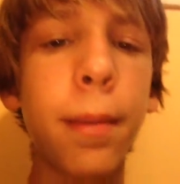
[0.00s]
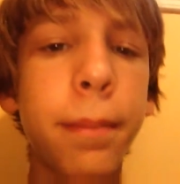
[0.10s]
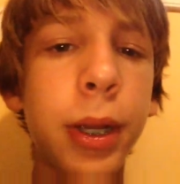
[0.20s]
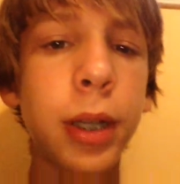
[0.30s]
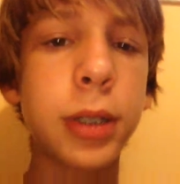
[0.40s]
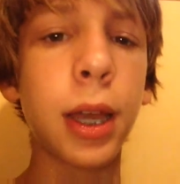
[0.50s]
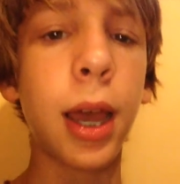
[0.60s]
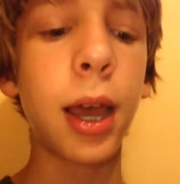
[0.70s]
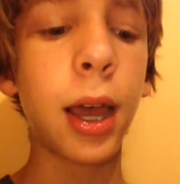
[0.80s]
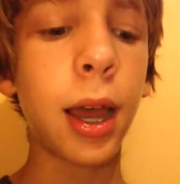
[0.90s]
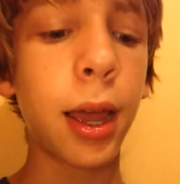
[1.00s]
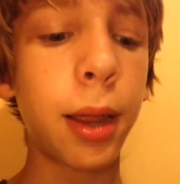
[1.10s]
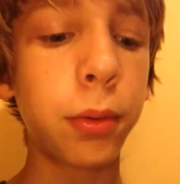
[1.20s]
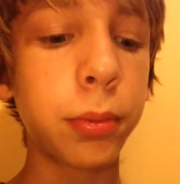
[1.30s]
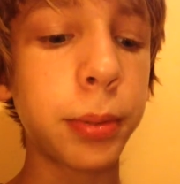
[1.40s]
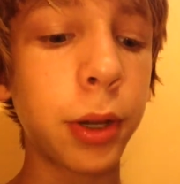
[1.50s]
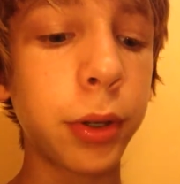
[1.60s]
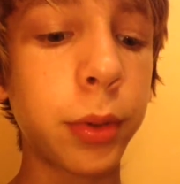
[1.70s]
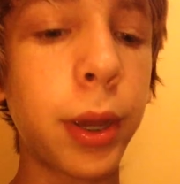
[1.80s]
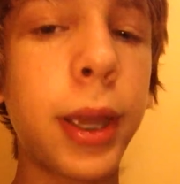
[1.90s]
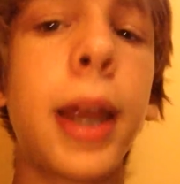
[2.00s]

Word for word: because uh, I will be going away.